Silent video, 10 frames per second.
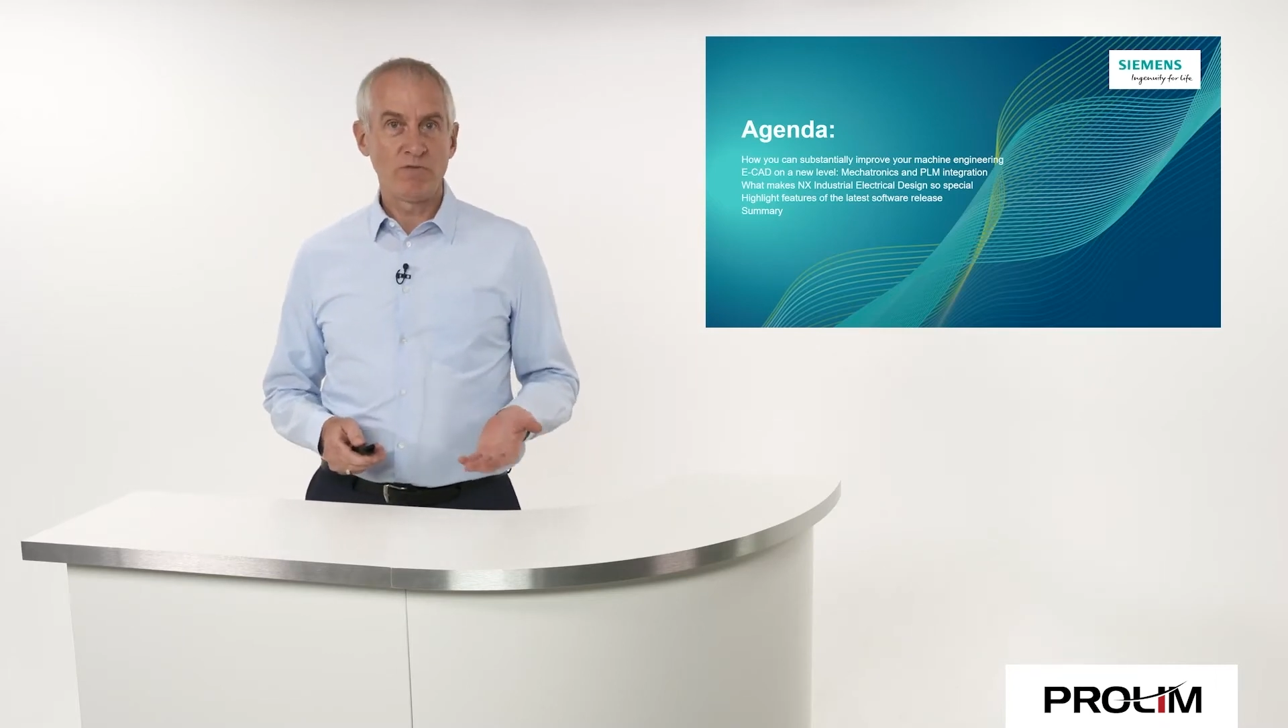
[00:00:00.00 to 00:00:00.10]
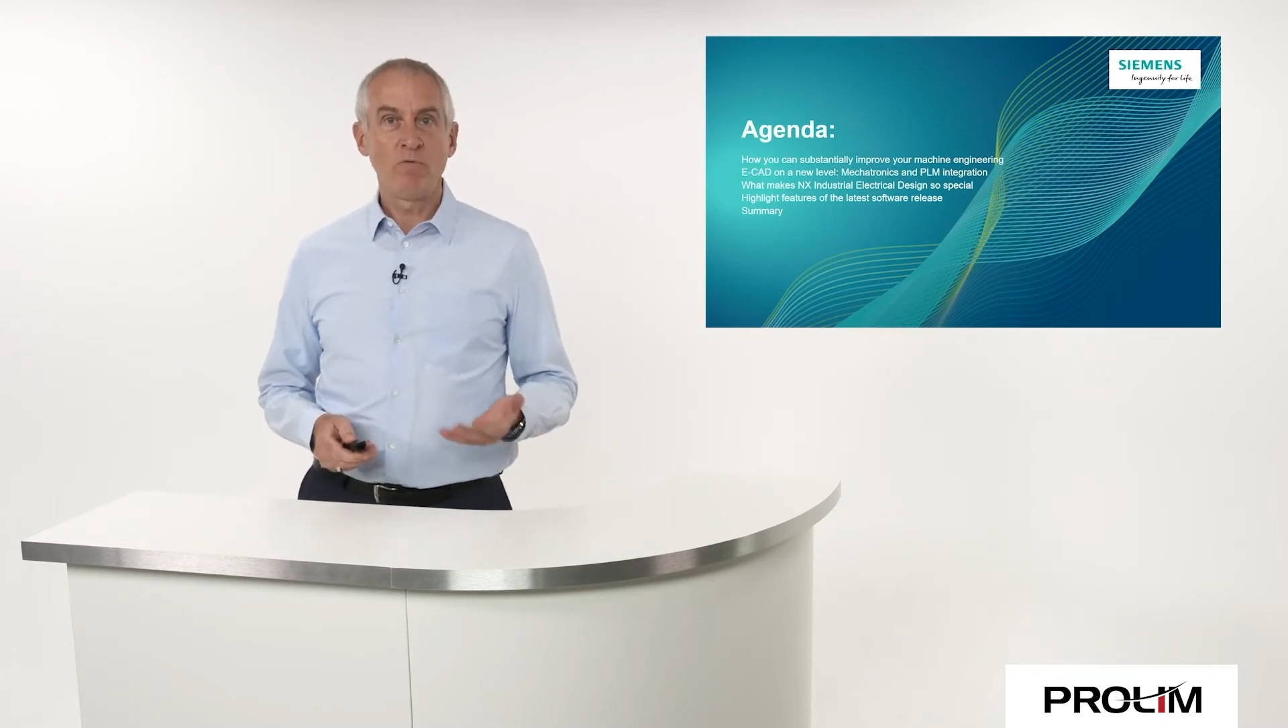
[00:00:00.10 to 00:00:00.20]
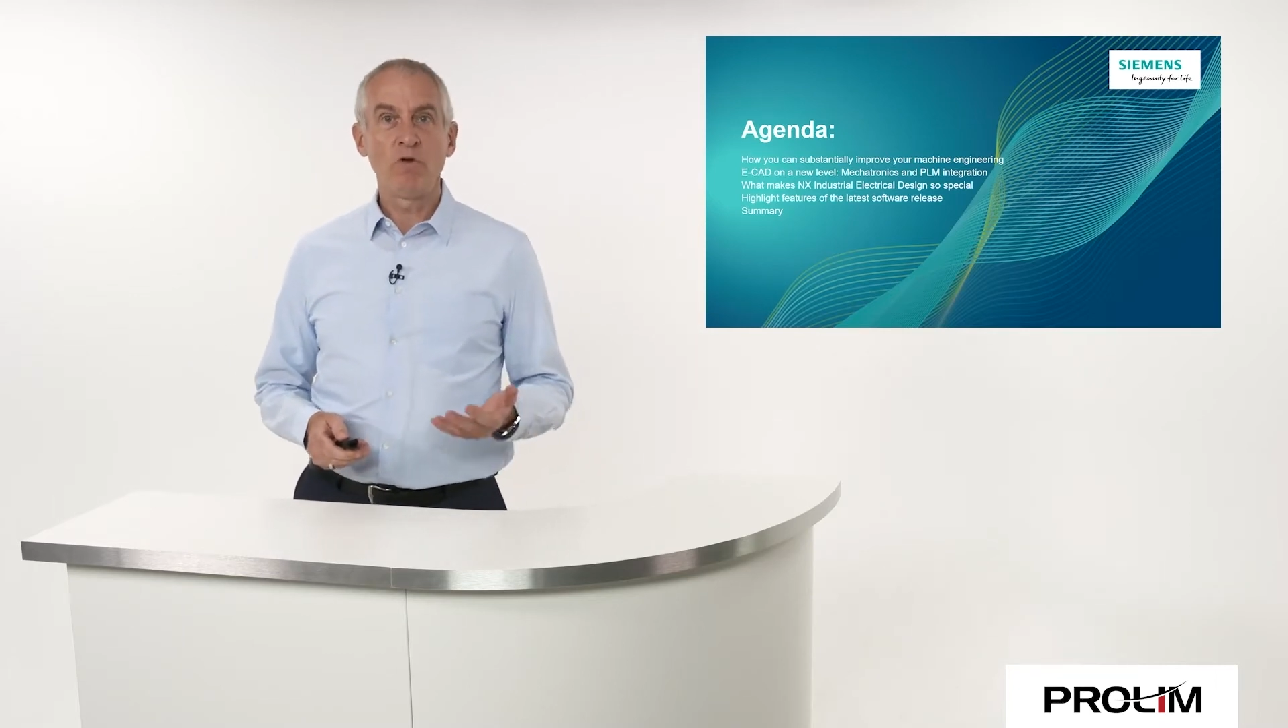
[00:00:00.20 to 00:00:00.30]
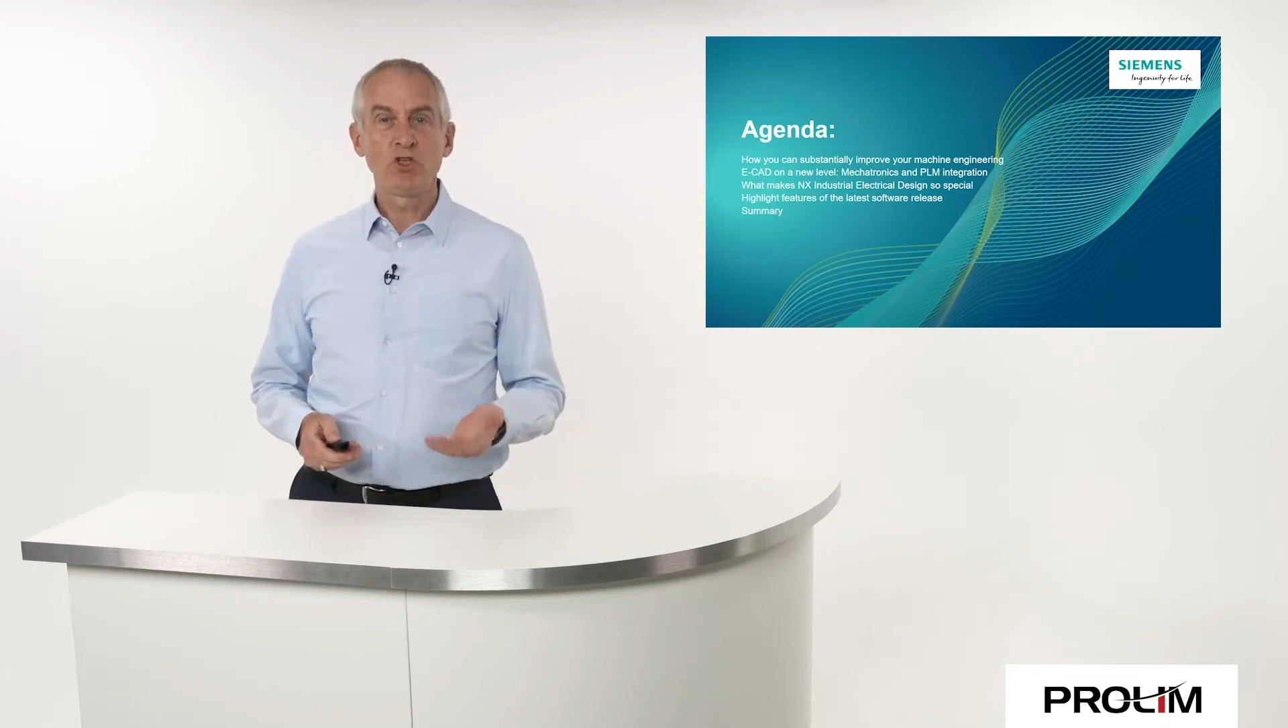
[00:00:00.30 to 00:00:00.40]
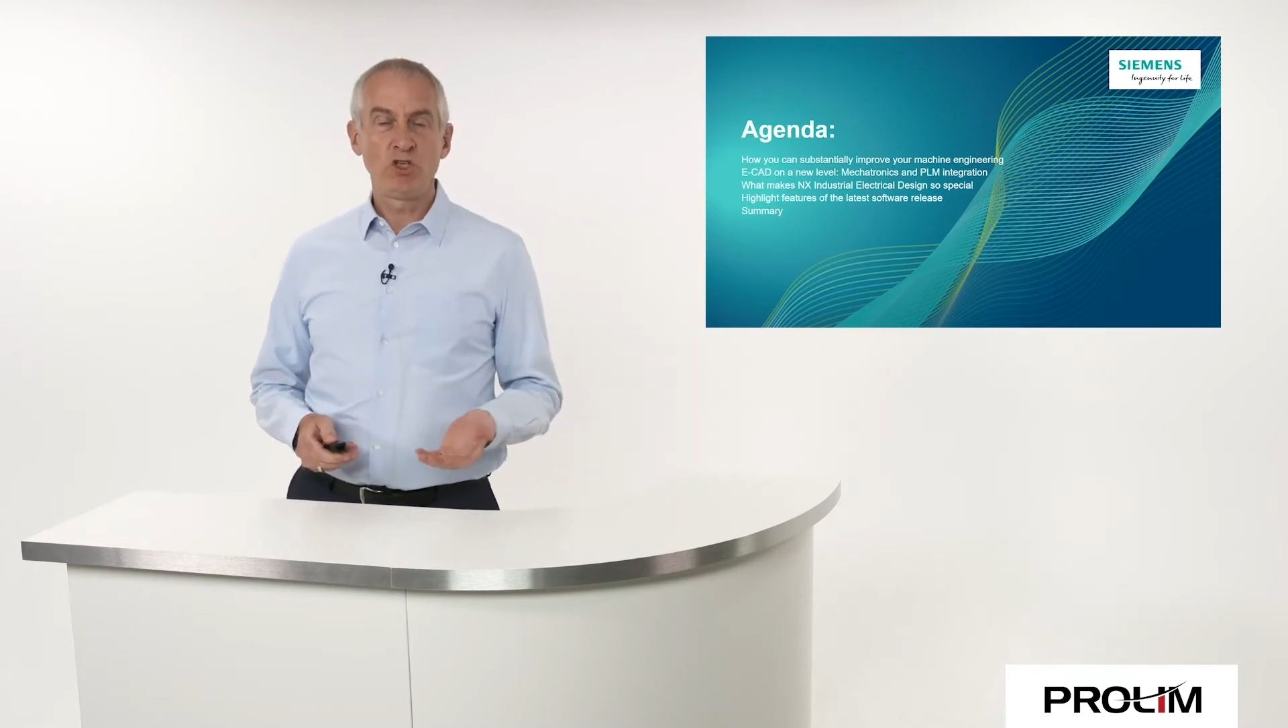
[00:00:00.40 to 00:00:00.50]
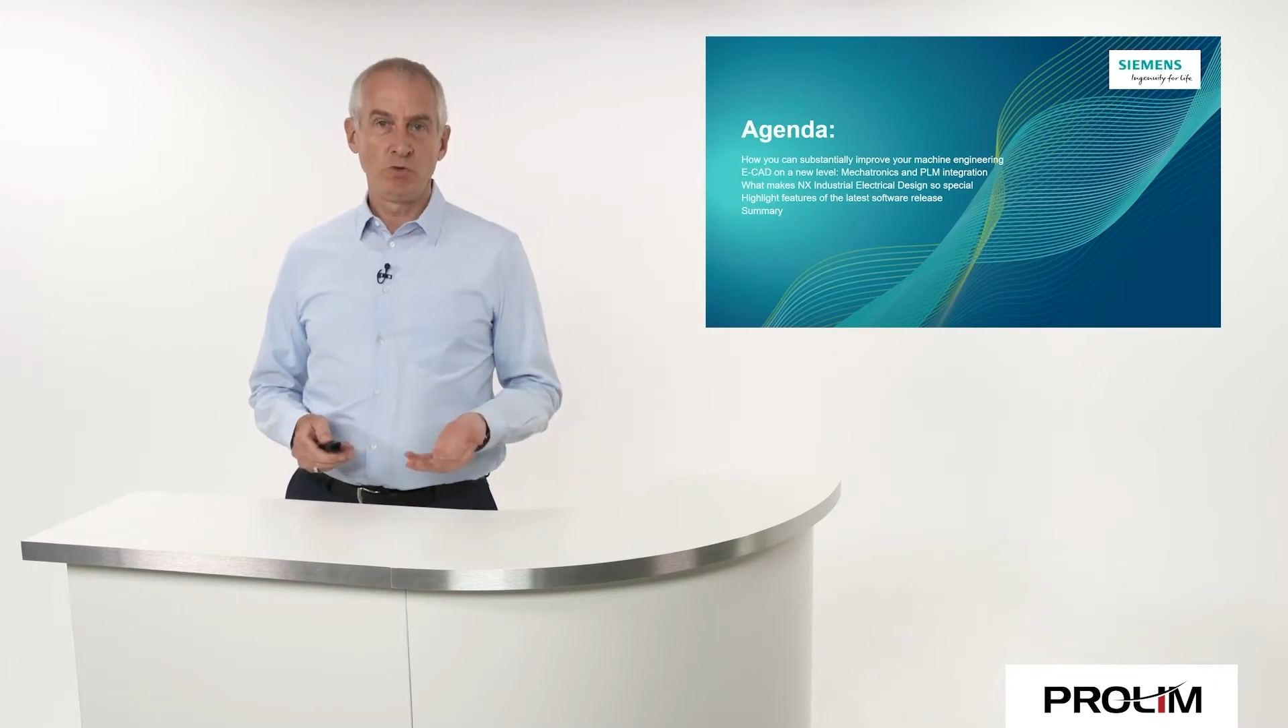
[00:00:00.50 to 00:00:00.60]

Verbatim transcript: for which